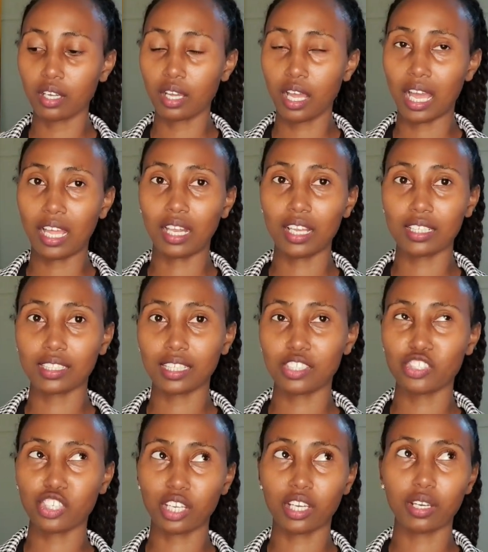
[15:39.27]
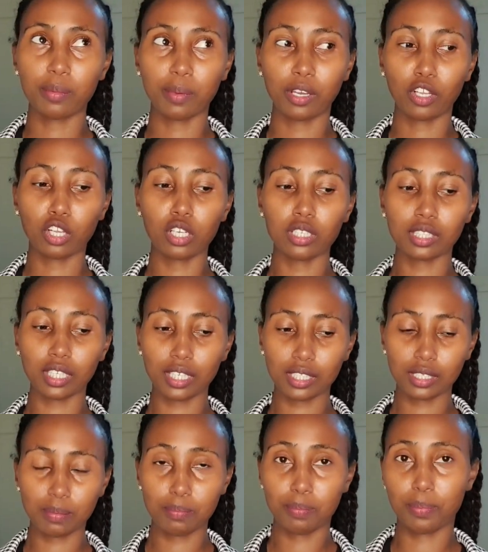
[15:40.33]
unless I check my closet,
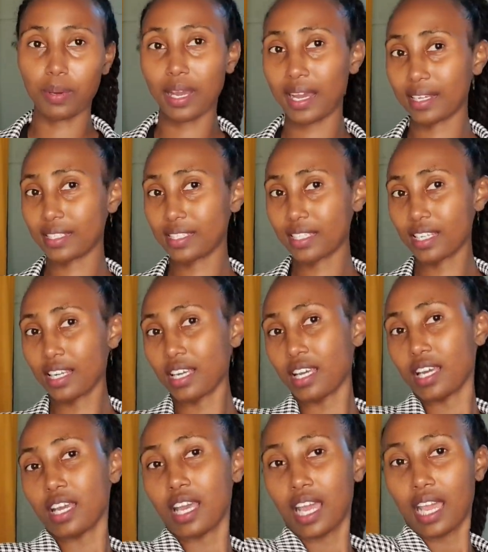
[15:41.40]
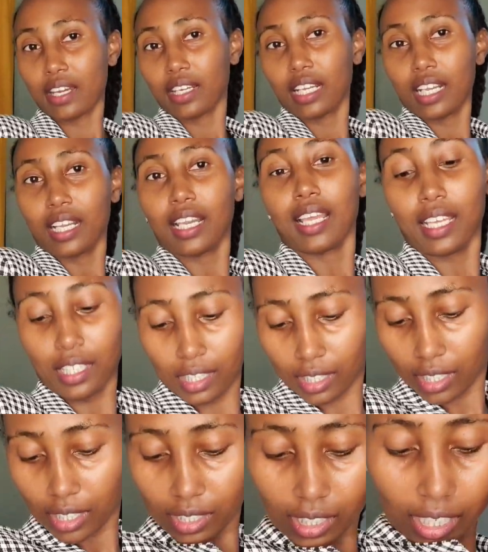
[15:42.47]
but I really like this.
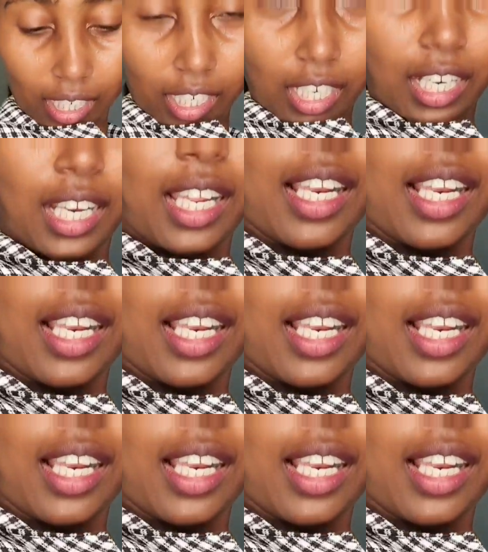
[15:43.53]
I really